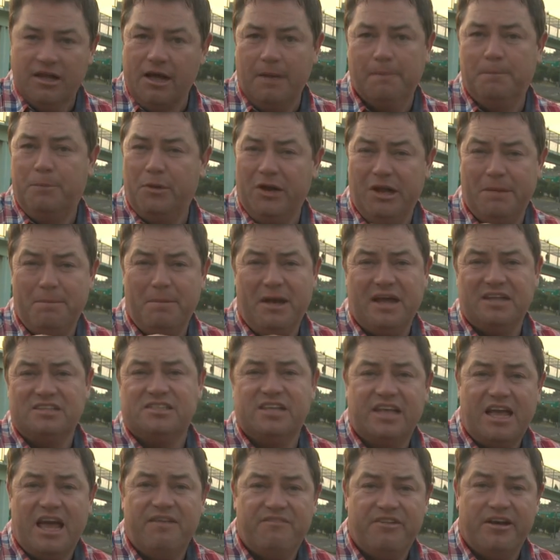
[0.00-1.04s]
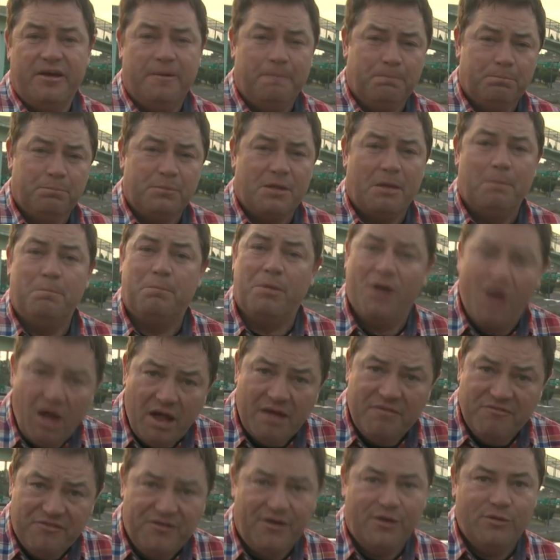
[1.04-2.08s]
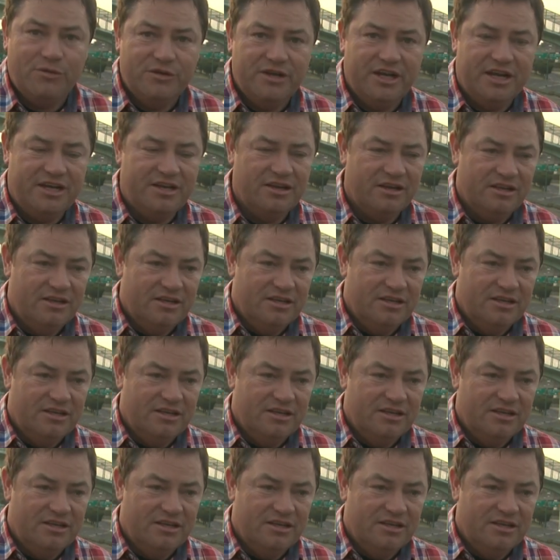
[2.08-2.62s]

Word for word: and put it back together blindfolded.